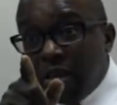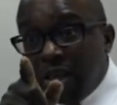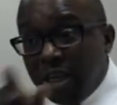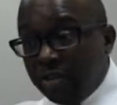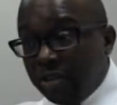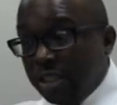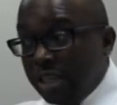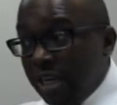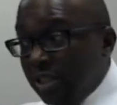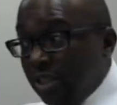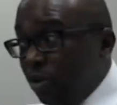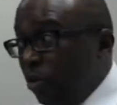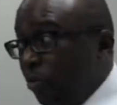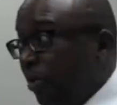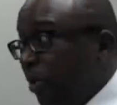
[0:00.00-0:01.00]
If
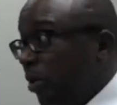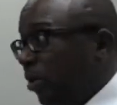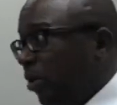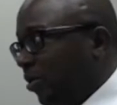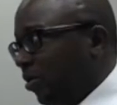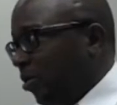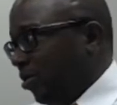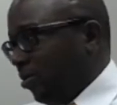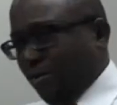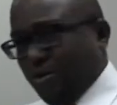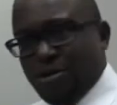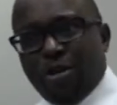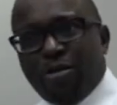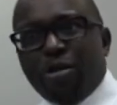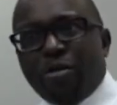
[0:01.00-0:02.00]
GSC could pay
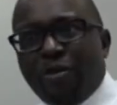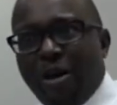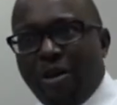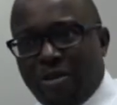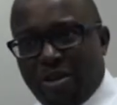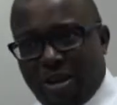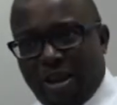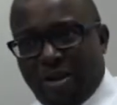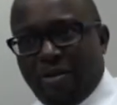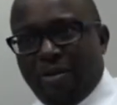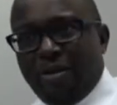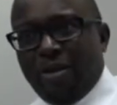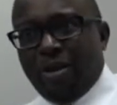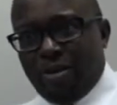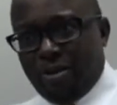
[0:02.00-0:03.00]
auditor
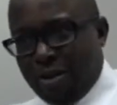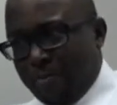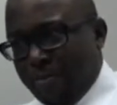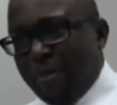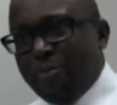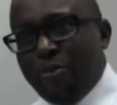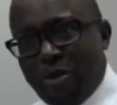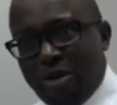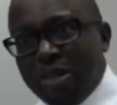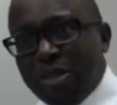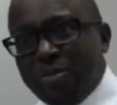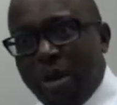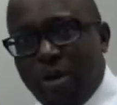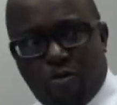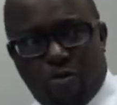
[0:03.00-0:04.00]
$500, you can pay
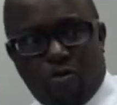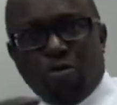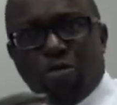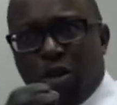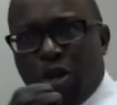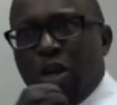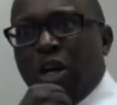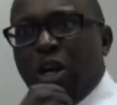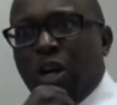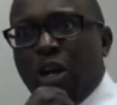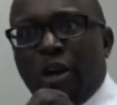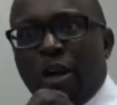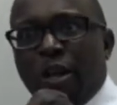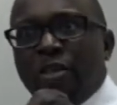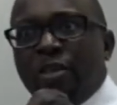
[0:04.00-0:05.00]
policeman who's
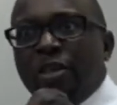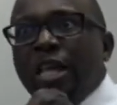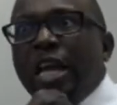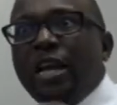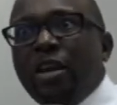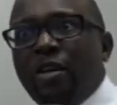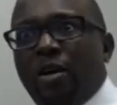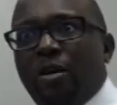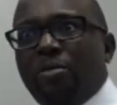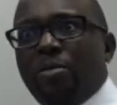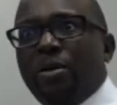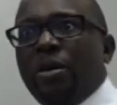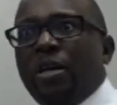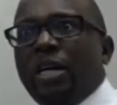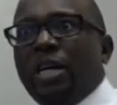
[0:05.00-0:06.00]
taking out
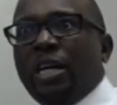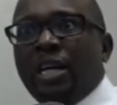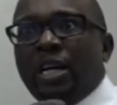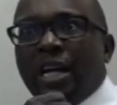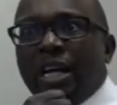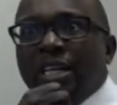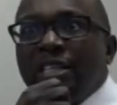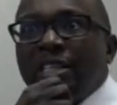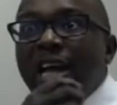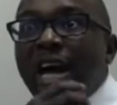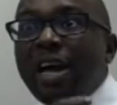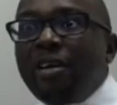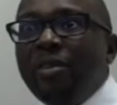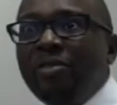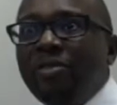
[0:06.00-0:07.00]
his
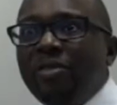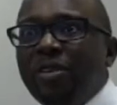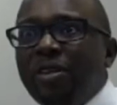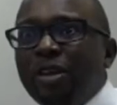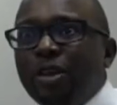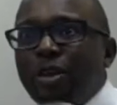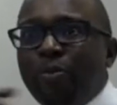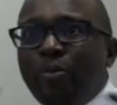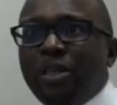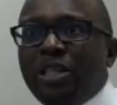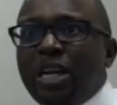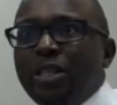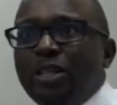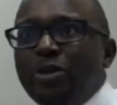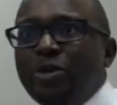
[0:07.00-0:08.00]
life to
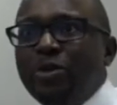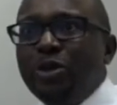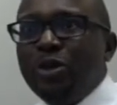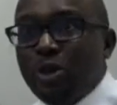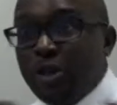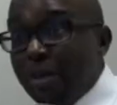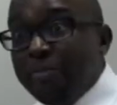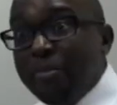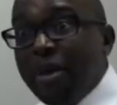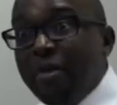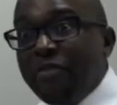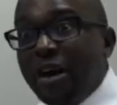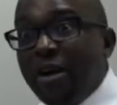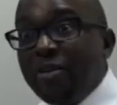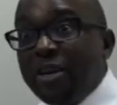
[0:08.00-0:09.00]
protect you. You can pay him
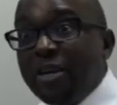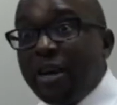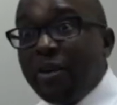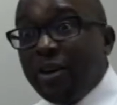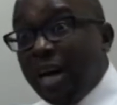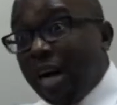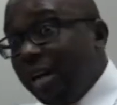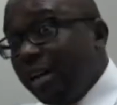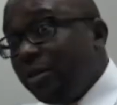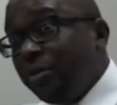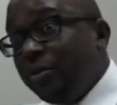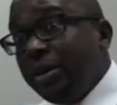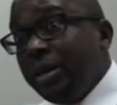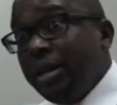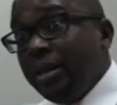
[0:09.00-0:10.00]
$500. Ghana
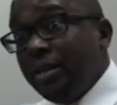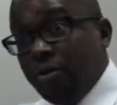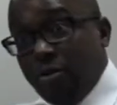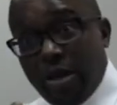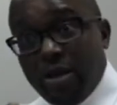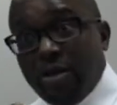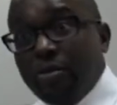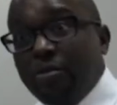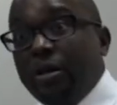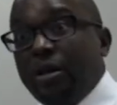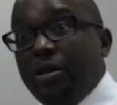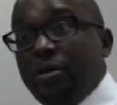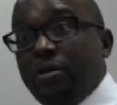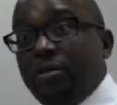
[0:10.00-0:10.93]
doing it. You can do it.